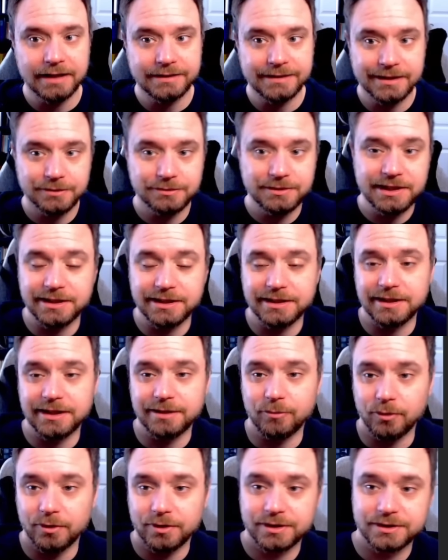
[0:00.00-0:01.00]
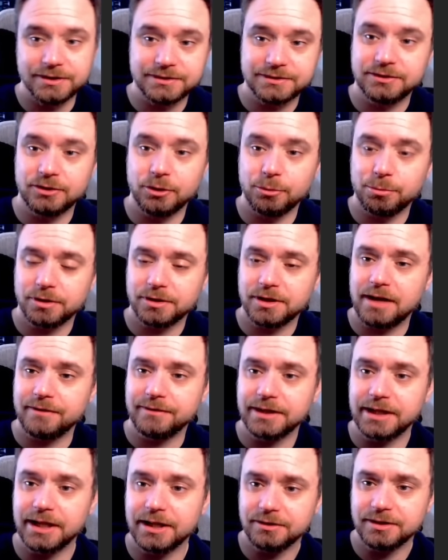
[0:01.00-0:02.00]
I don't need it anymore because Notebook
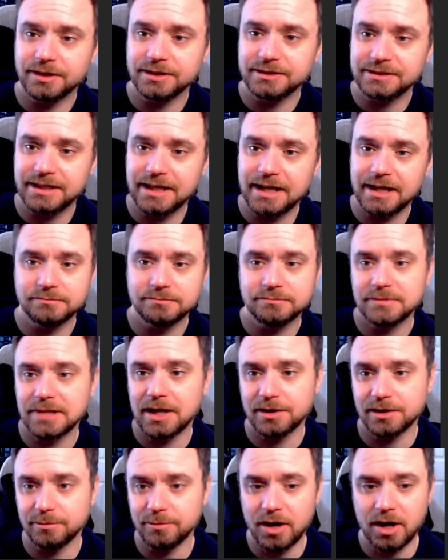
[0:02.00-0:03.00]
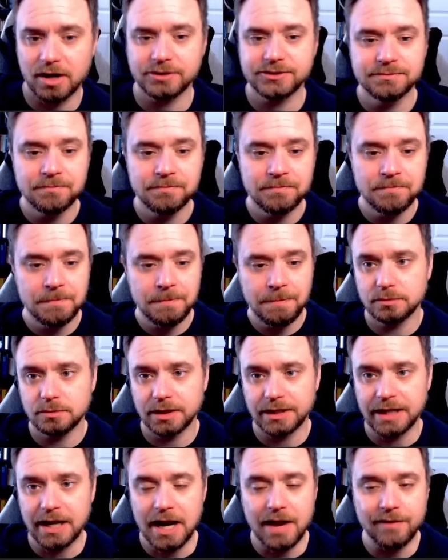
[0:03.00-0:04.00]
Navigator does that out of the box.
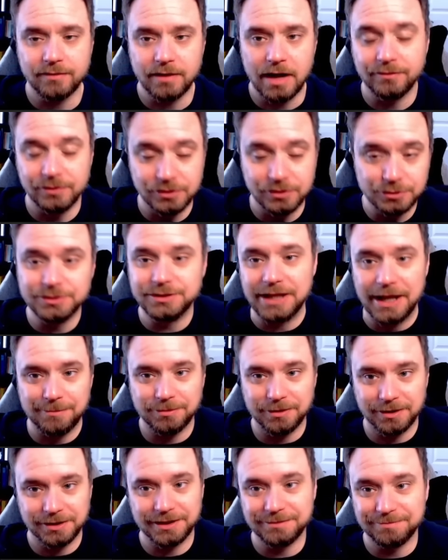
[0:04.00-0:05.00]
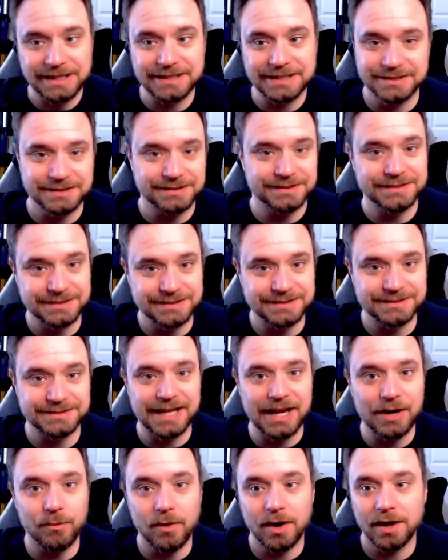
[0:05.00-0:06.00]
Again, I've used that plugin basically since
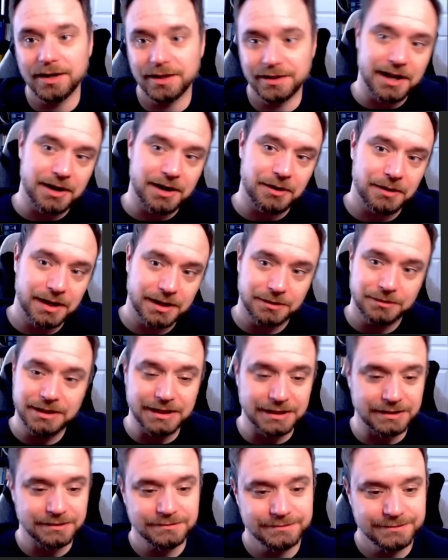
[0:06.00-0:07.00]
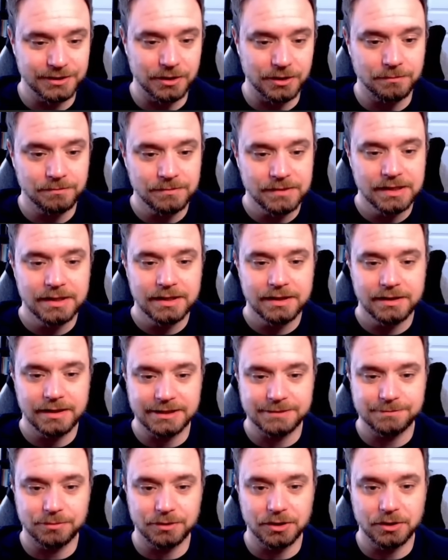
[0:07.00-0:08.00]
day one, and now I don't need it. So
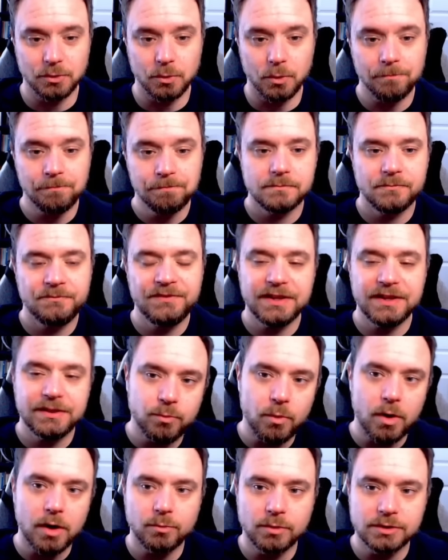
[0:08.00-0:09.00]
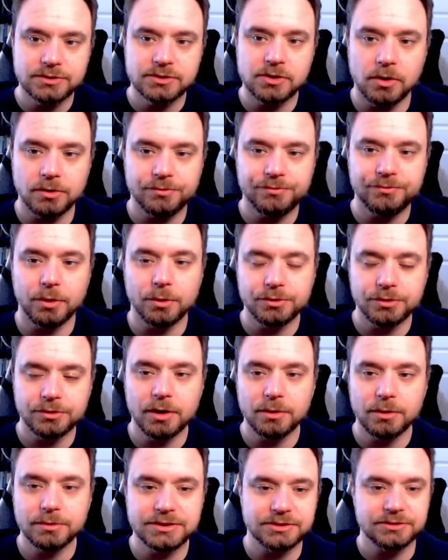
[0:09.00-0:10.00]
that's pretty cool. Fifth one was called Folder
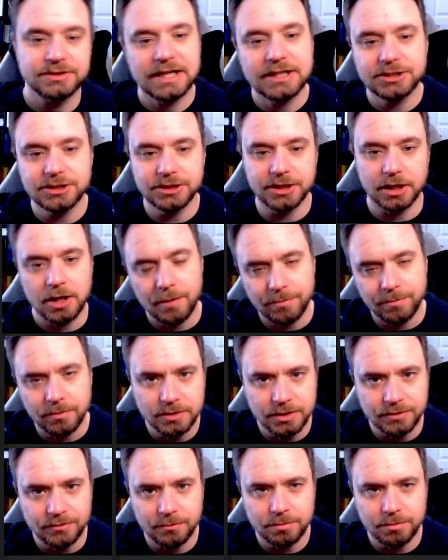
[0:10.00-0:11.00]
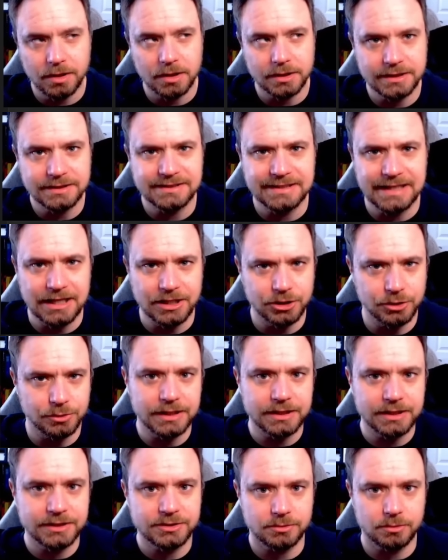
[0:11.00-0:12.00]
Notes. There's actually a couple different plugins that do
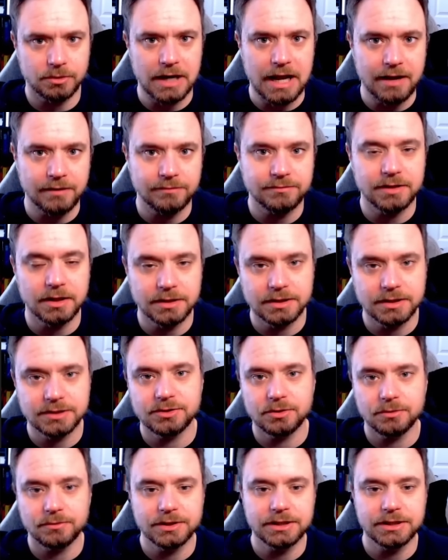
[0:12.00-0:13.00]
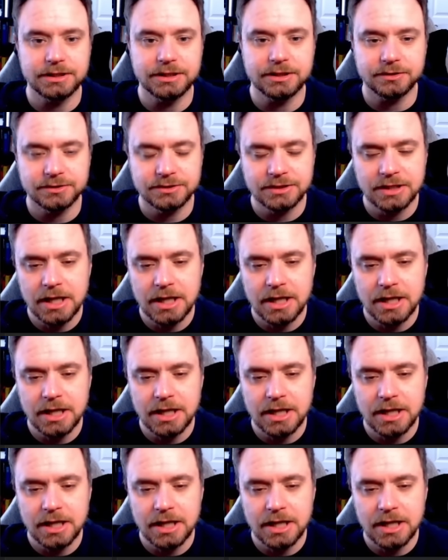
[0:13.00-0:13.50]
this or have done this over the years.